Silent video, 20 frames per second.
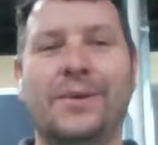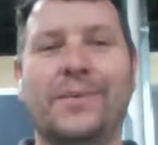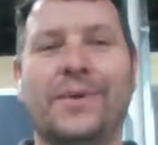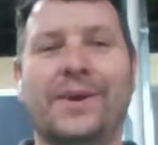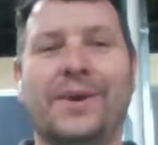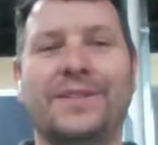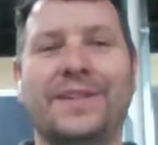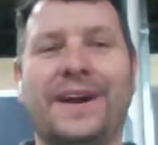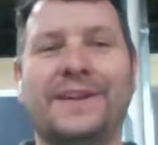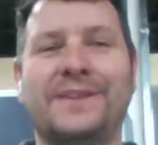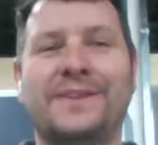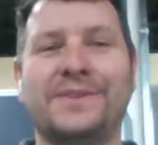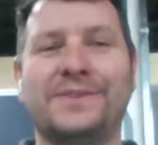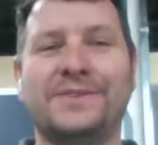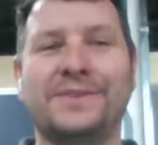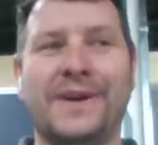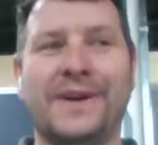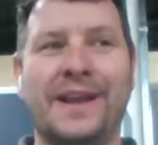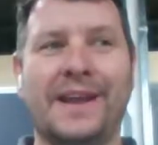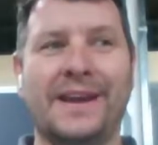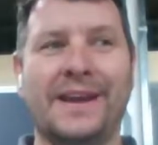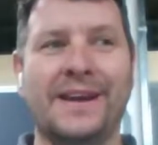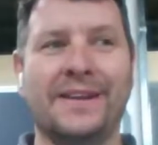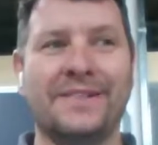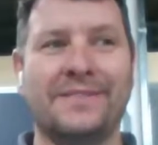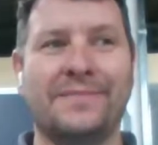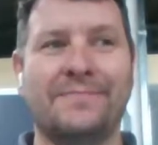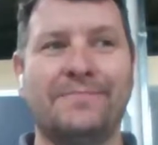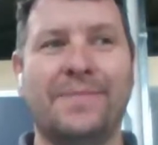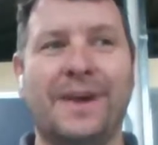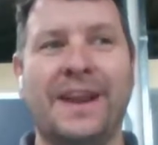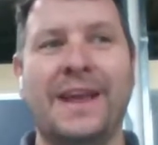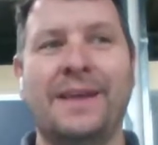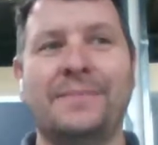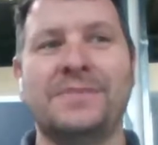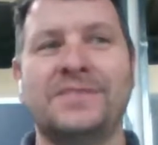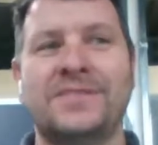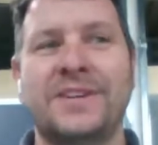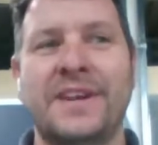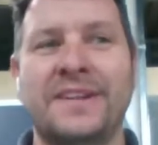We're glad you're joining us. My
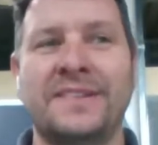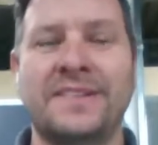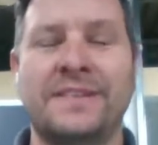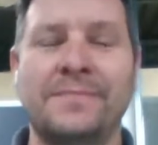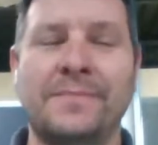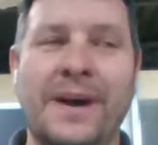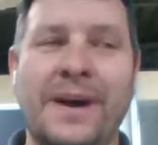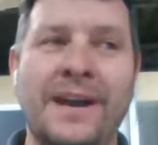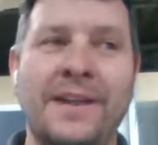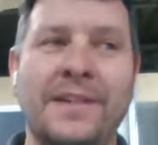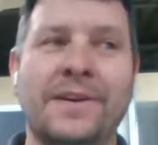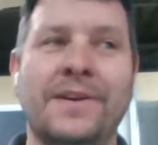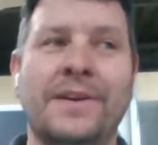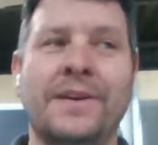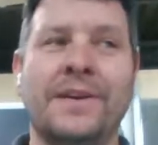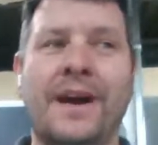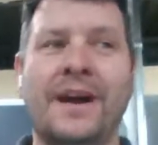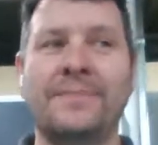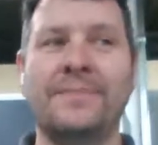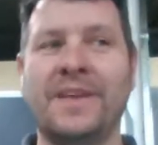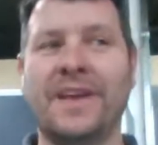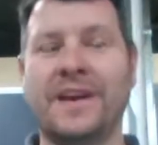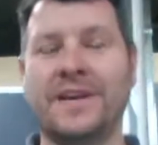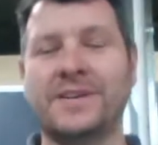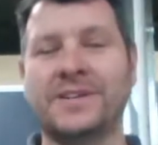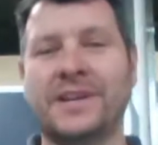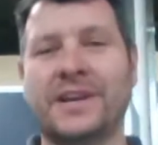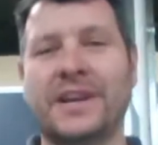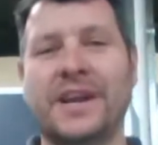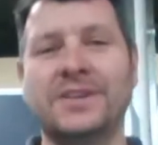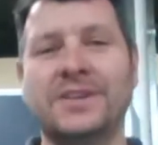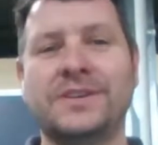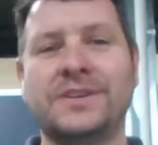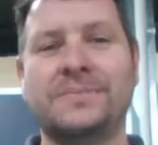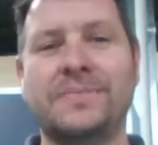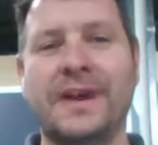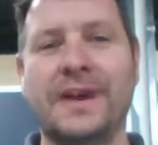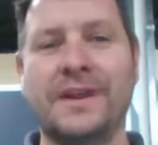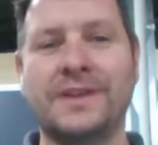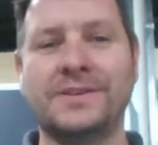name is Jason Byler. I'm the Education
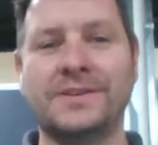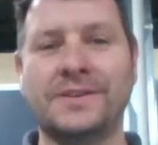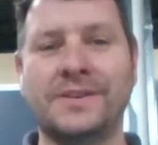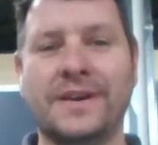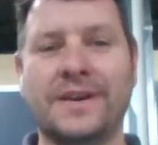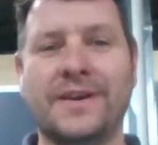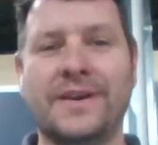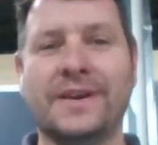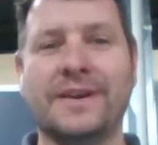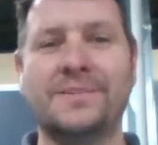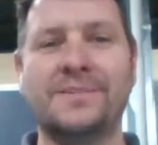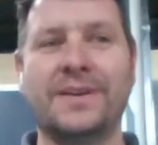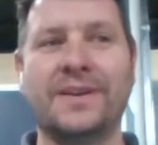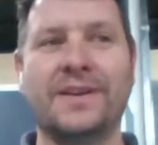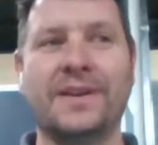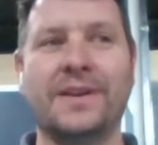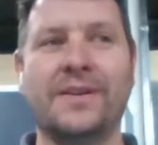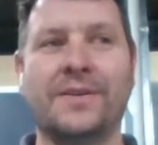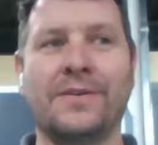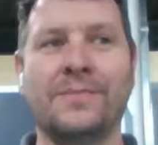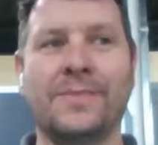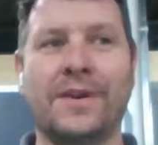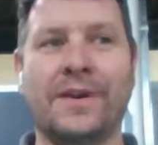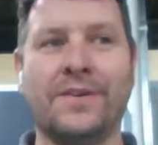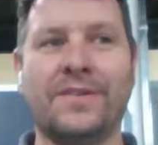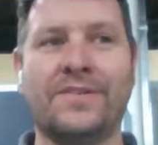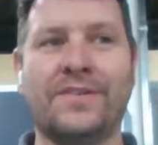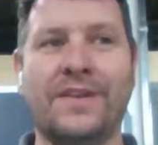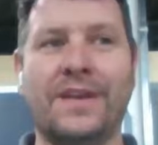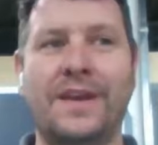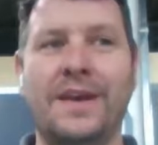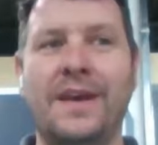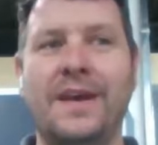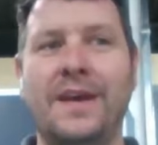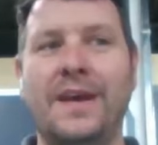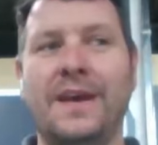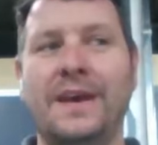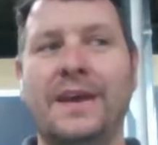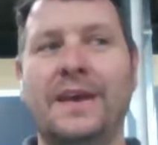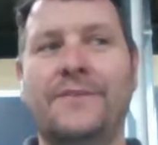Manager here at Community Homeworks.
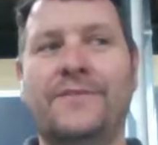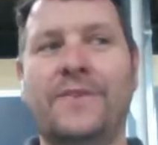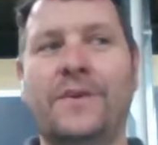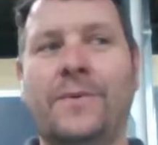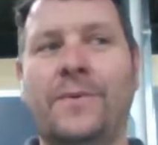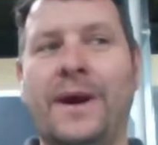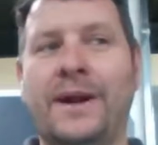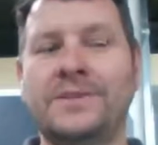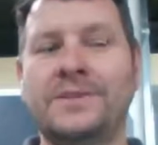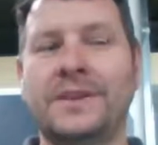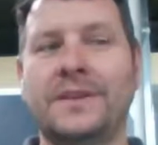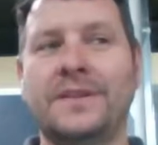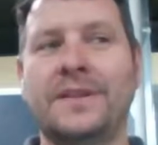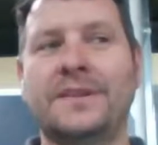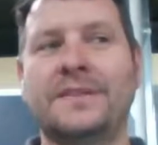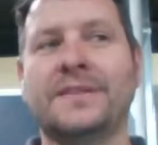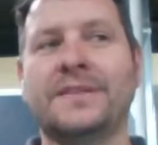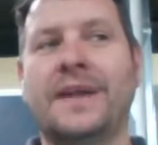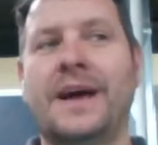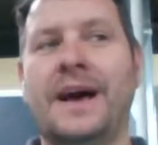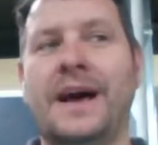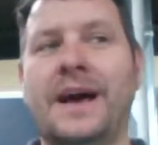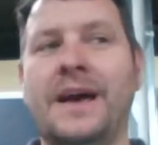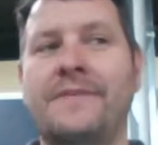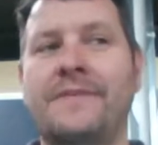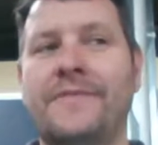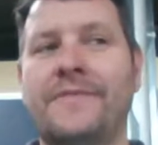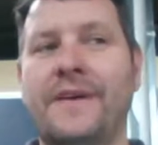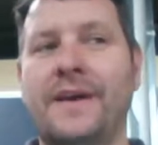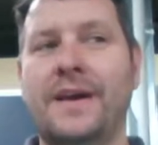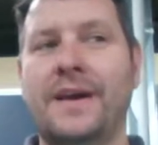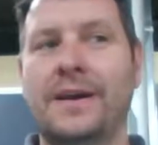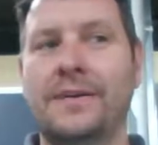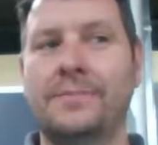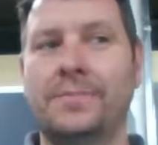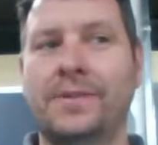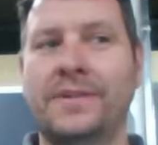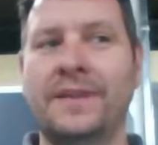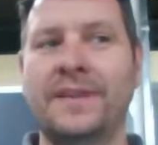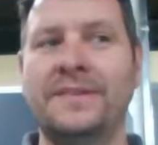If you're watching this live,
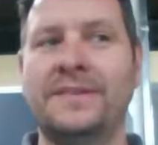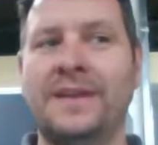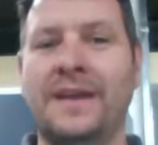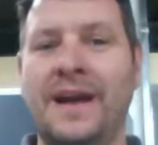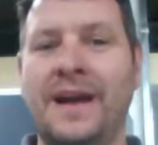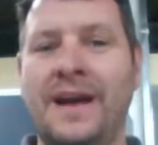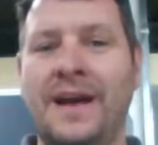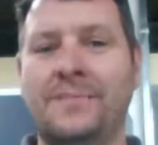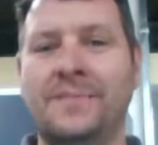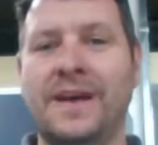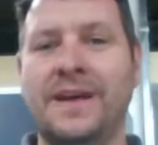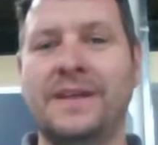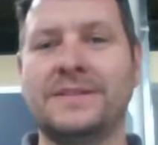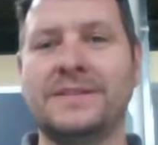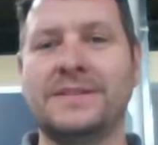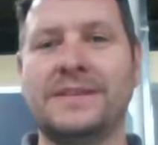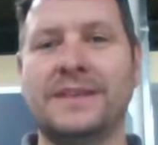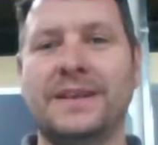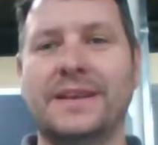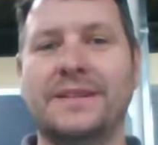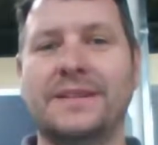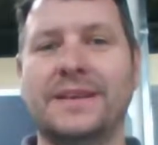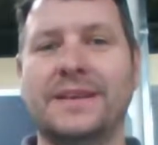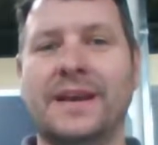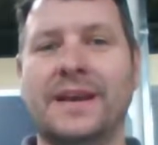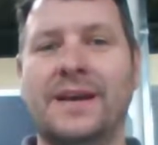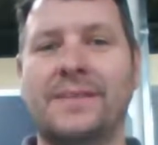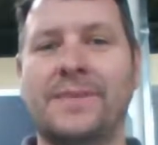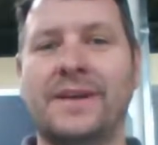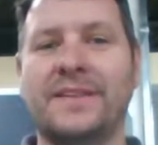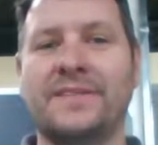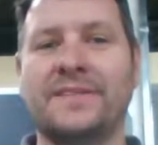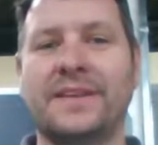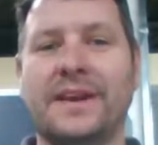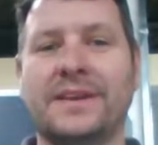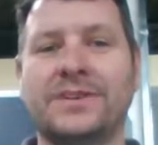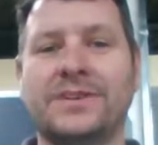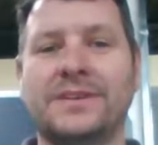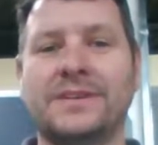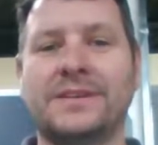please comment in the comment
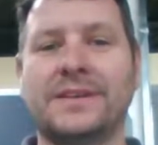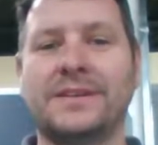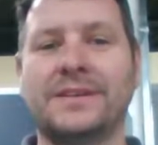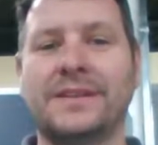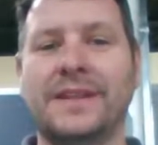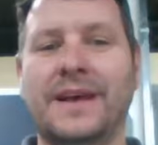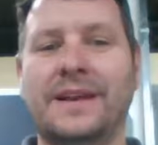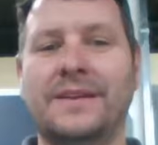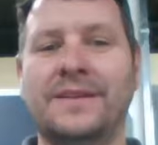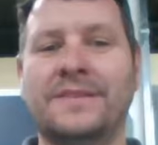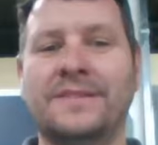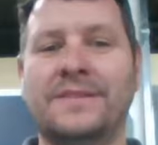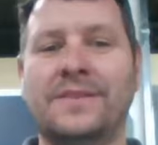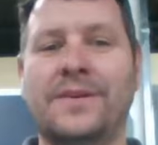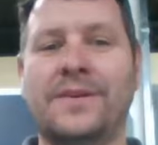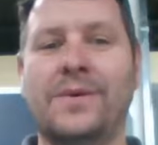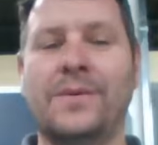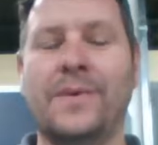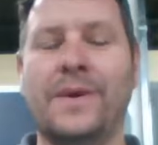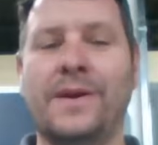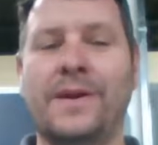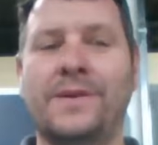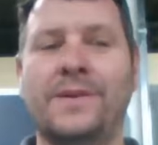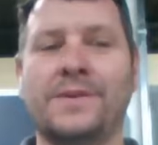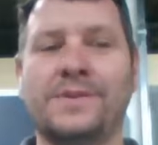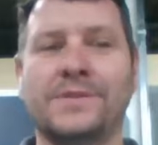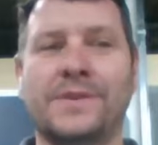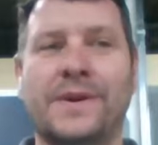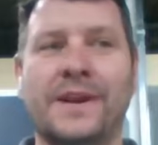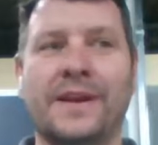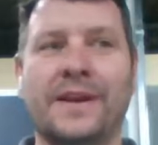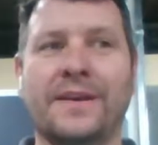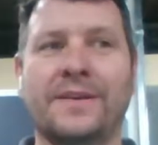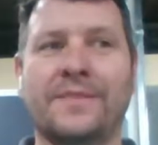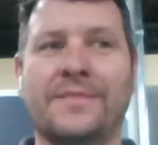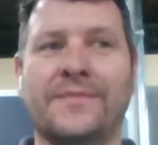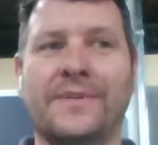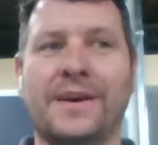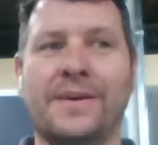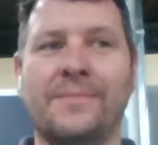section to let us know where you're joining
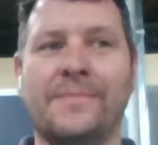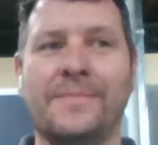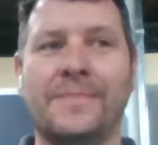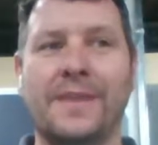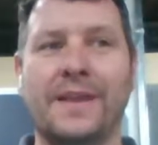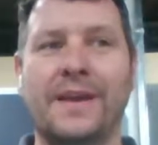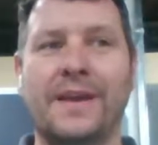us from.